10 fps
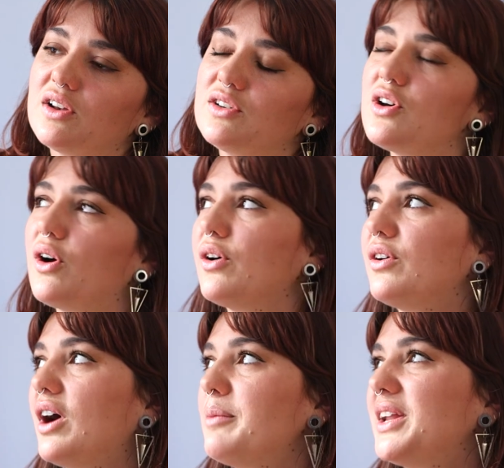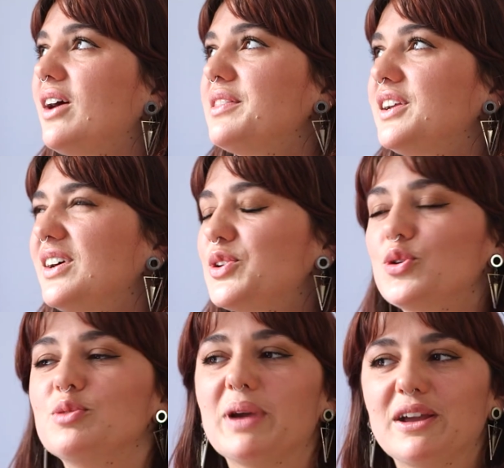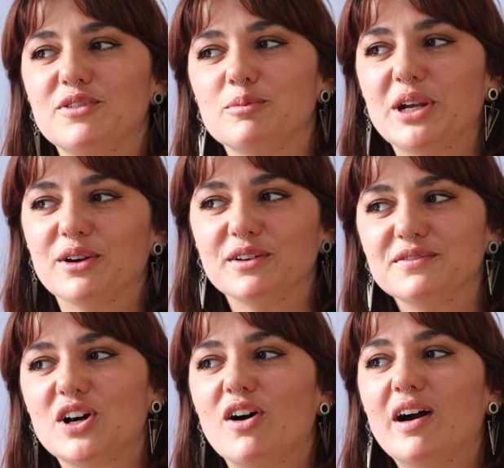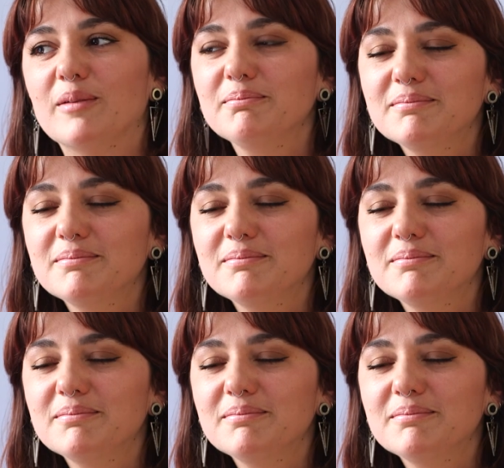No, I mean, I think I could be for a period of time.